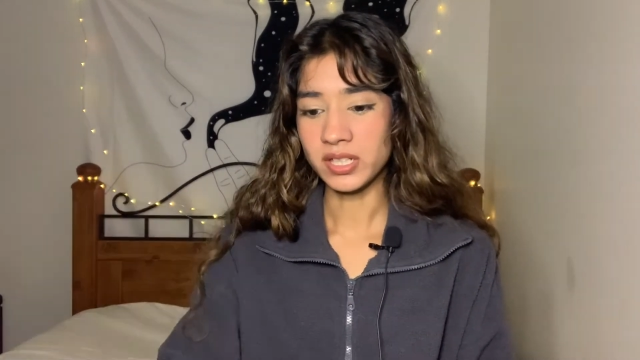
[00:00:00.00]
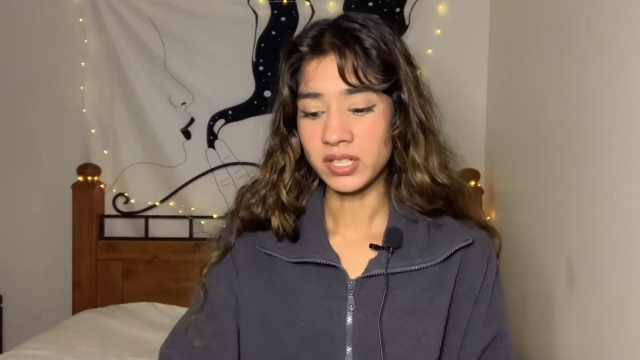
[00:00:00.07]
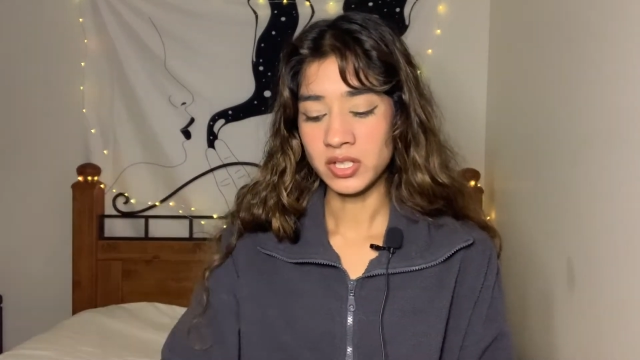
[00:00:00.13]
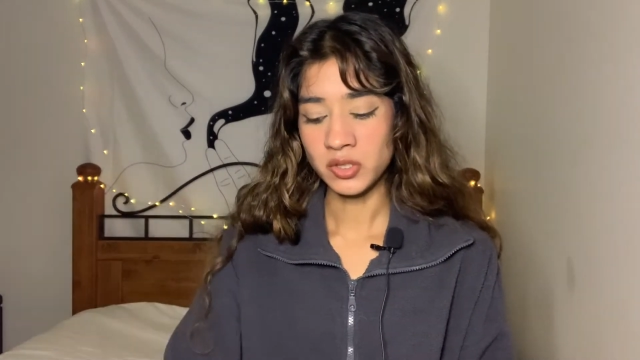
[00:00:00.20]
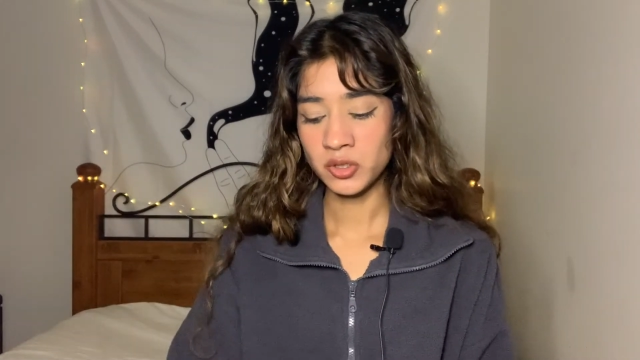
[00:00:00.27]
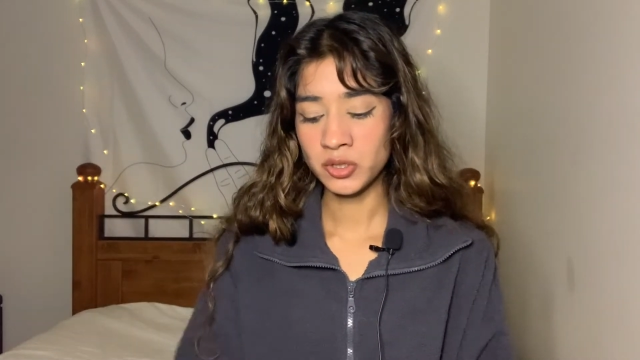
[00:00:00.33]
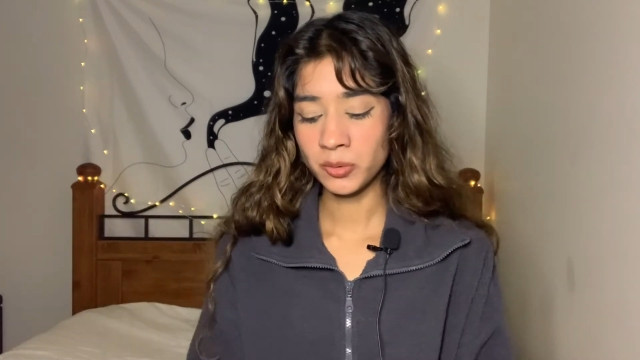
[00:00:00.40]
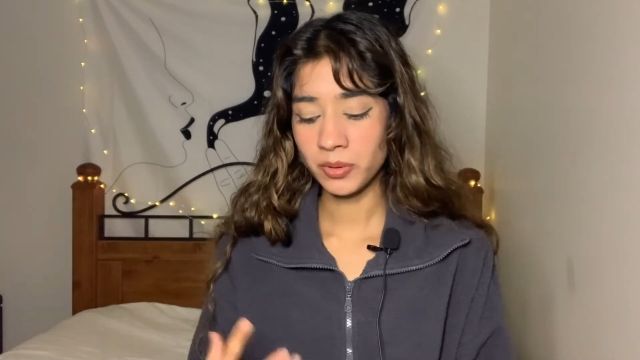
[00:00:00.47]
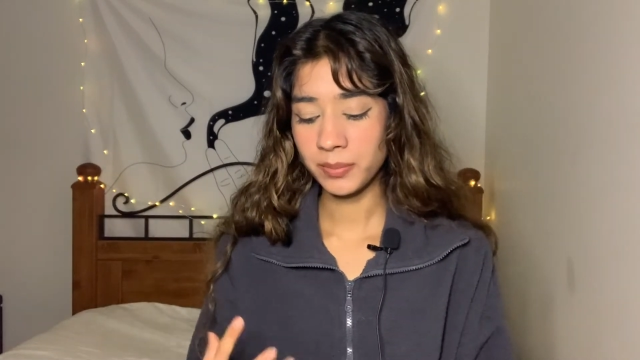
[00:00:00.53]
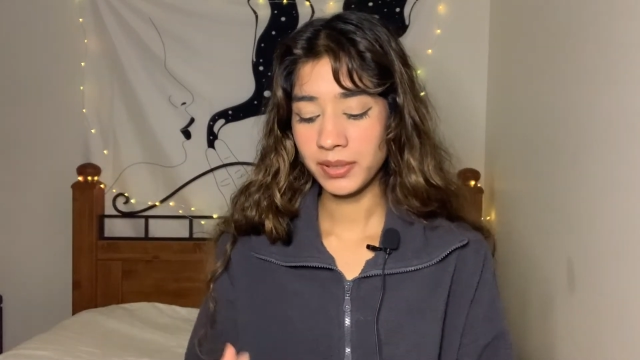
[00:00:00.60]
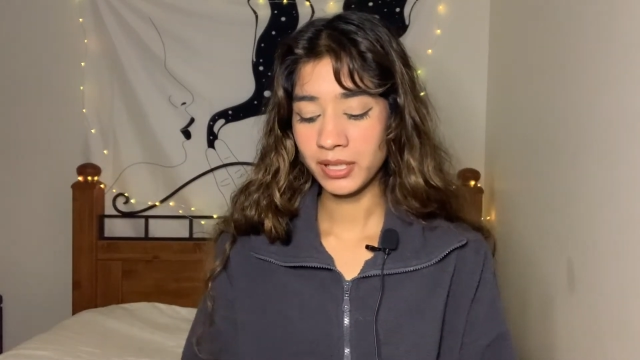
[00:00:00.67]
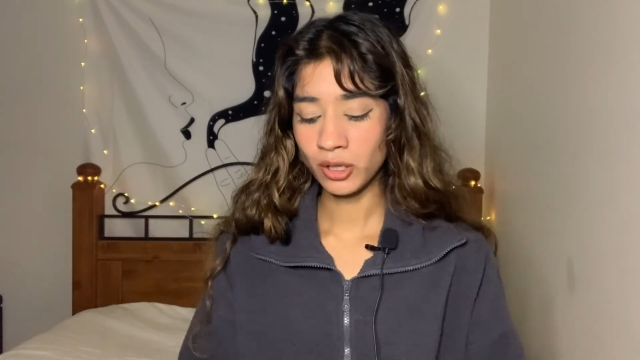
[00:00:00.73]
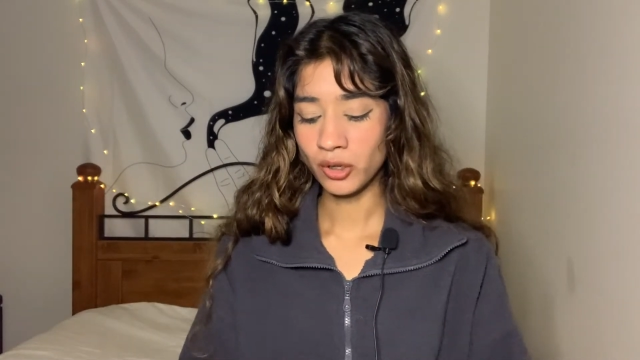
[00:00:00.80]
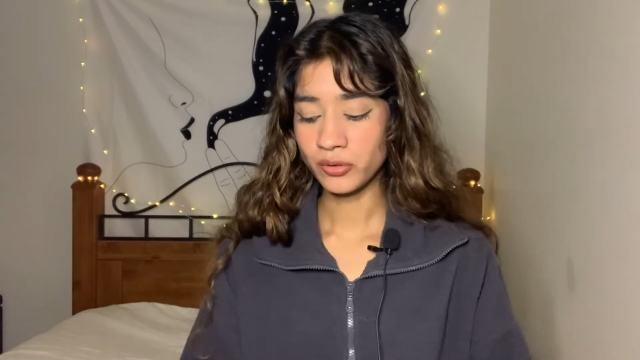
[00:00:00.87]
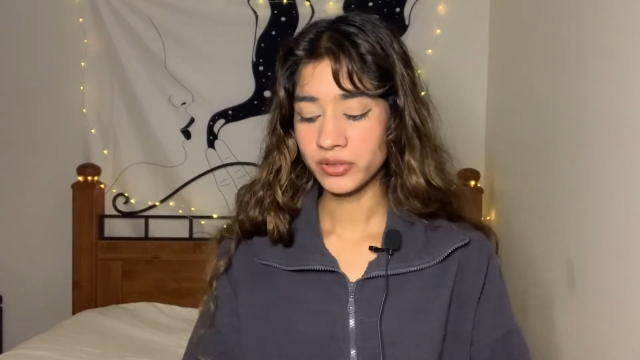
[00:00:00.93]
You just want to be
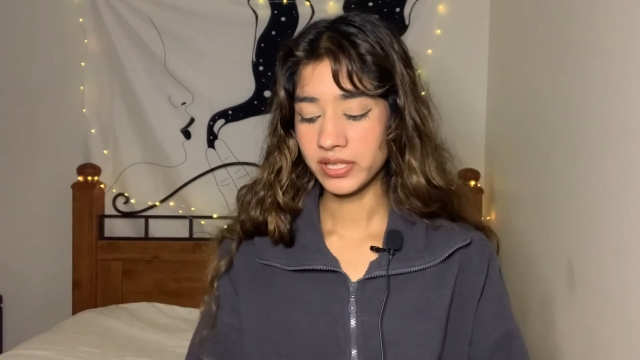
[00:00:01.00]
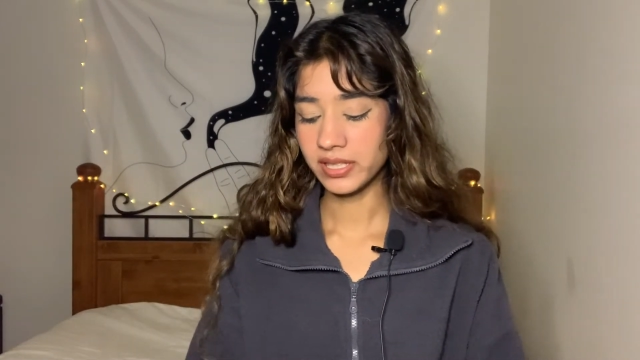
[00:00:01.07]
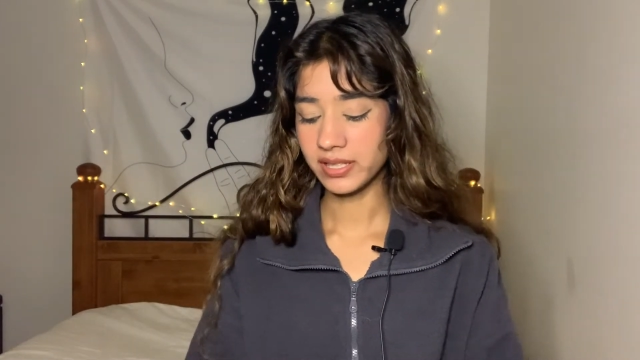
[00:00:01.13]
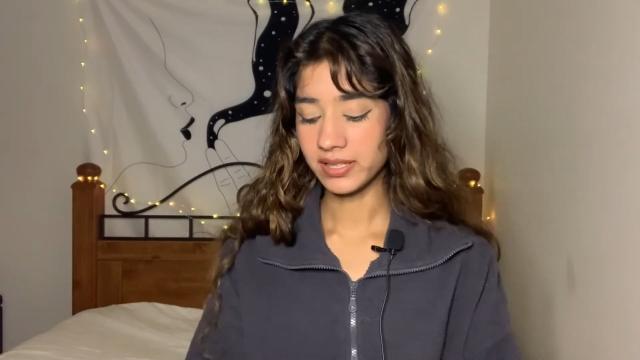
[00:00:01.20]
cozy and